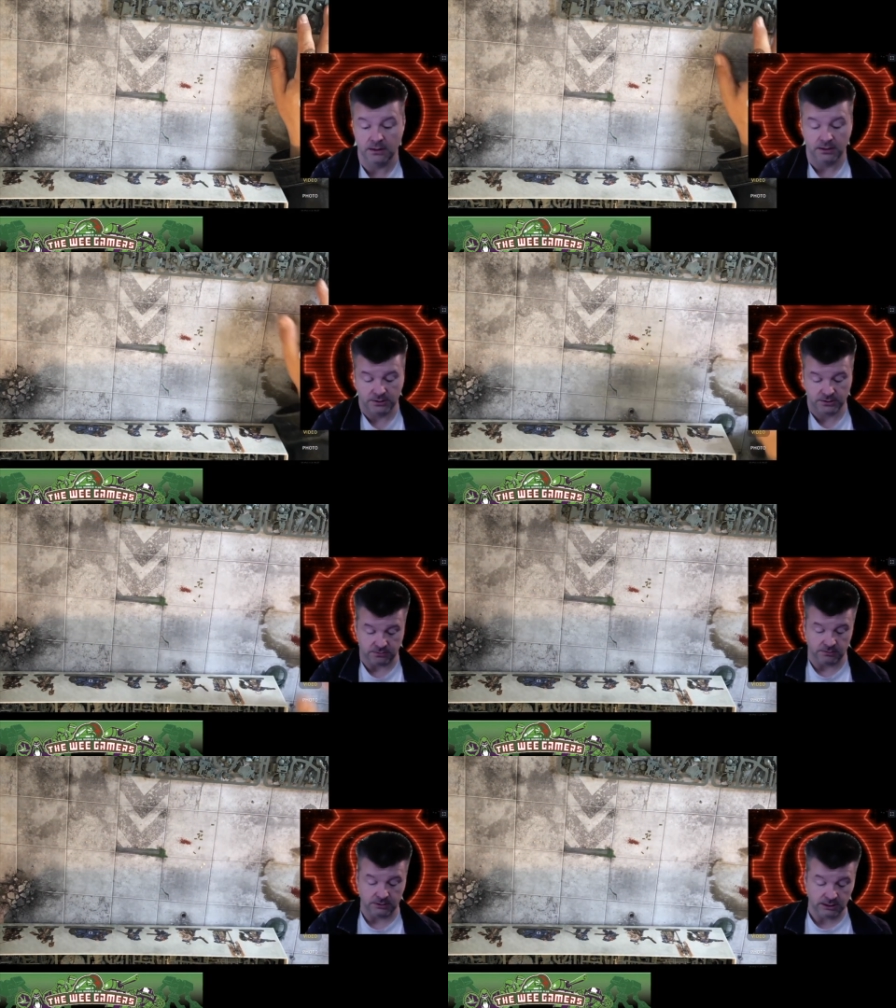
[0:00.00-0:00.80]

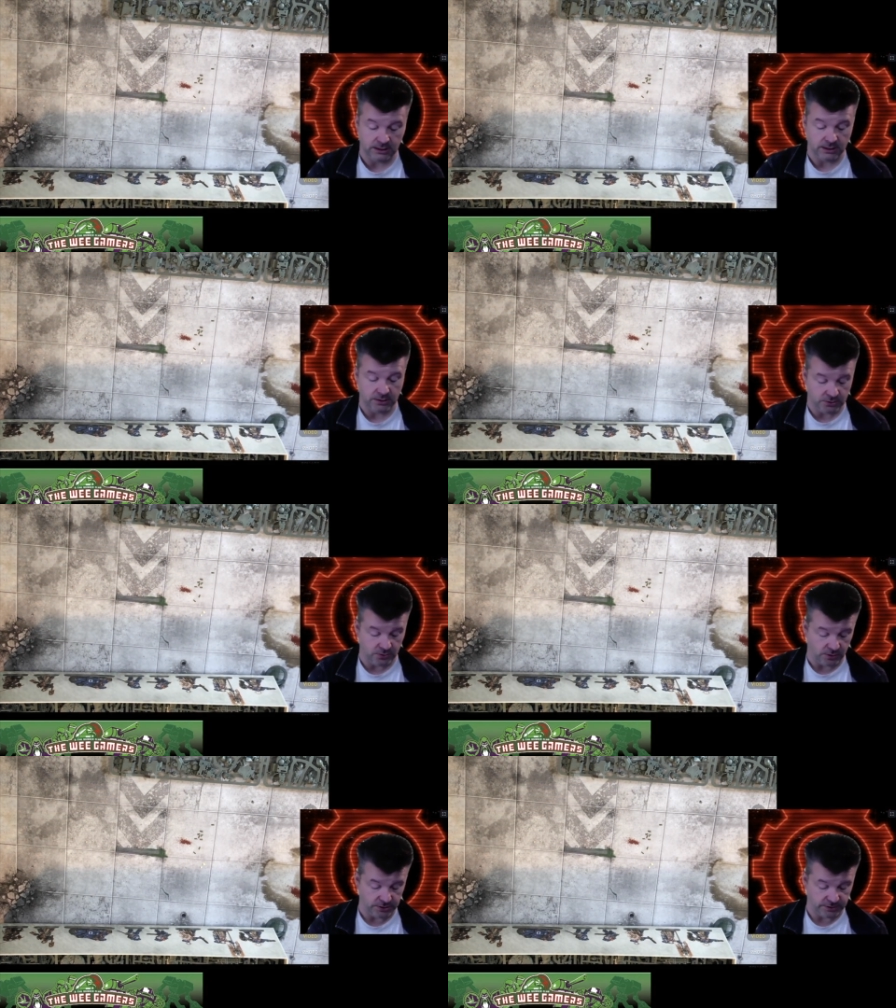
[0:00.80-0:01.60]
So, no
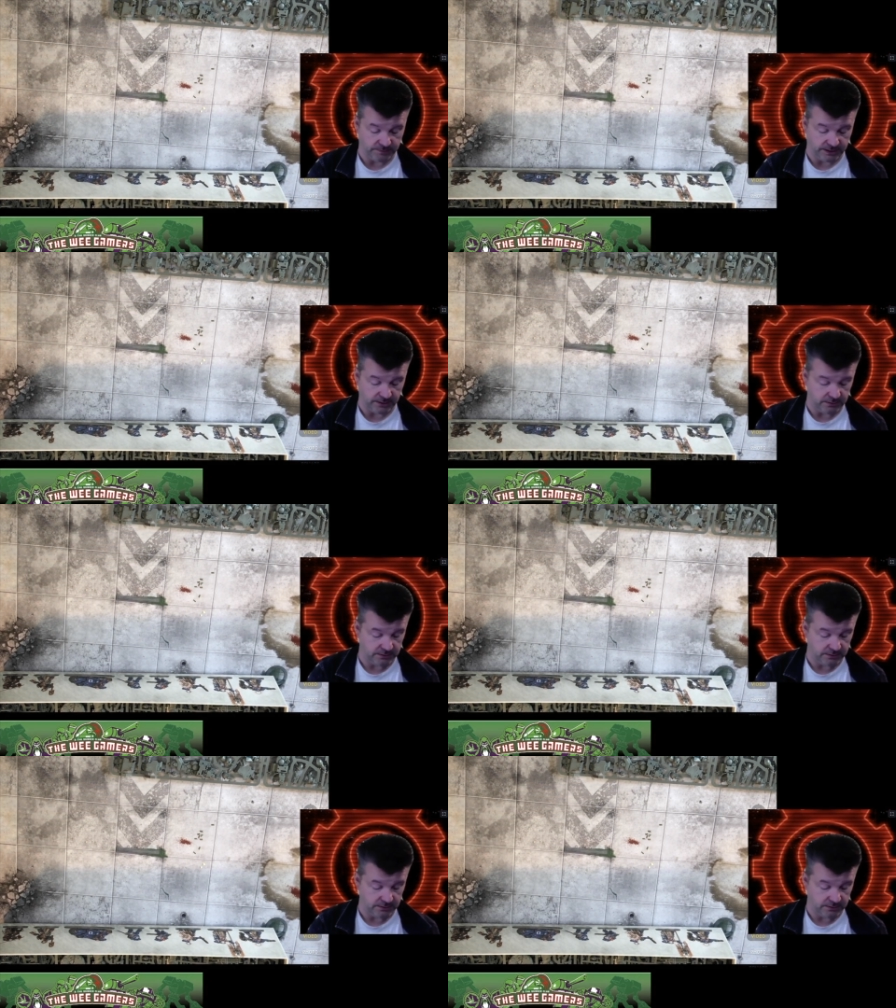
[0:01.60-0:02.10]
hardship there.